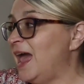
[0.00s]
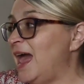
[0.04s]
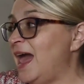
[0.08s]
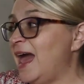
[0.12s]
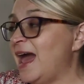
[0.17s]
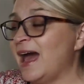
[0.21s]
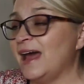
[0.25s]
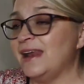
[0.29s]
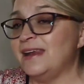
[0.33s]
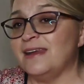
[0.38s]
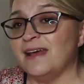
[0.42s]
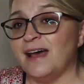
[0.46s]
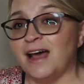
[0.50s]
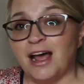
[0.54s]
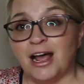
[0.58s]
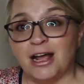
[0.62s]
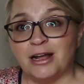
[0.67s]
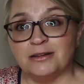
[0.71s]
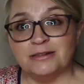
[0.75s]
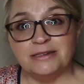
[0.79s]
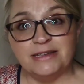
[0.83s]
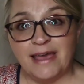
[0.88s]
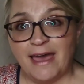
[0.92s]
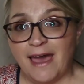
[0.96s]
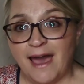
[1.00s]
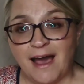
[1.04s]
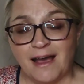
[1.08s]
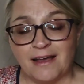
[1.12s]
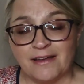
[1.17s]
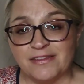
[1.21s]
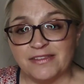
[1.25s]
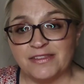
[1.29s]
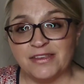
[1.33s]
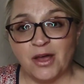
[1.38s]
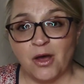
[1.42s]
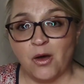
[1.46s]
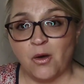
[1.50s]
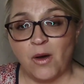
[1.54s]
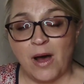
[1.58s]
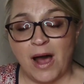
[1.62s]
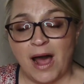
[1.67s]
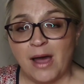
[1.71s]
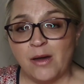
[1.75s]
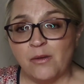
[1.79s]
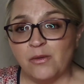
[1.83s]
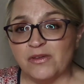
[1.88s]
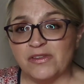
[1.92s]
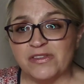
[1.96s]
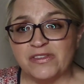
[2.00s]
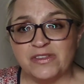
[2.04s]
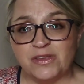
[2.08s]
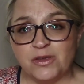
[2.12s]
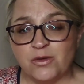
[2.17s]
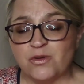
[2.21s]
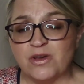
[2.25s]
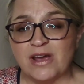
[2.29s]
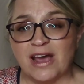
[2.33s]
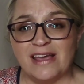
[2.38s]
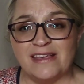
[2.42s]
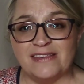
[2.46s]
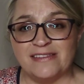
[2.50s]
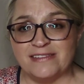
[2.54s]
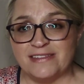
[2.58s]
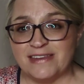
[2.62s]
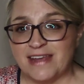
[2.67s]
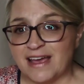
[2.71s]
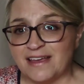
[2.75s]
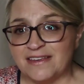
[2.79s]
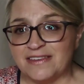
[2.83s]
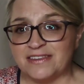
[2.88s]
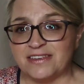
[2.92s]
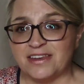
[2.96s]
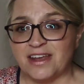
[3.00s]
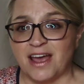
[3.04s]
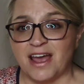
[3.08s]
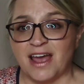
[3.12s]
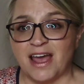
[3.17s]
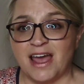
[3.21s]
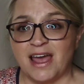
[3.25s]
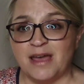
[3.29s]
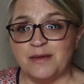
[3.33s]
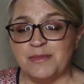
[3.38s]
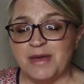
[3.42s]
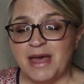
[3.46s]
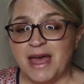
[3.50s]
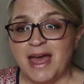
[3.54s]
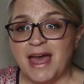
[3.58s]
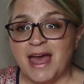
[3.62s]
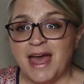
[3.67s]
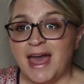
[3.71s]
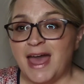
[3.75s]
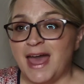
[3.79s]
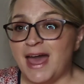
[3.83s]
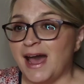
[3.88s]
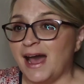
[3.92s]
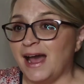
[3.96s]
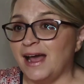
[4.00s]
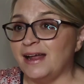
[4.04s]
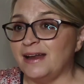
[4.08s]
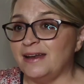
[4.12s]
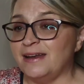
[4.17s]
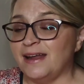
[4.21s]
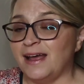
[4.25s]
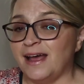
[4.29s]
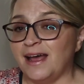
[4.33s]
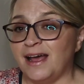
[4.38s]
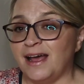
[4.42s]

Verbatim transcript: And uh, yeah, so I will see you guys next time. And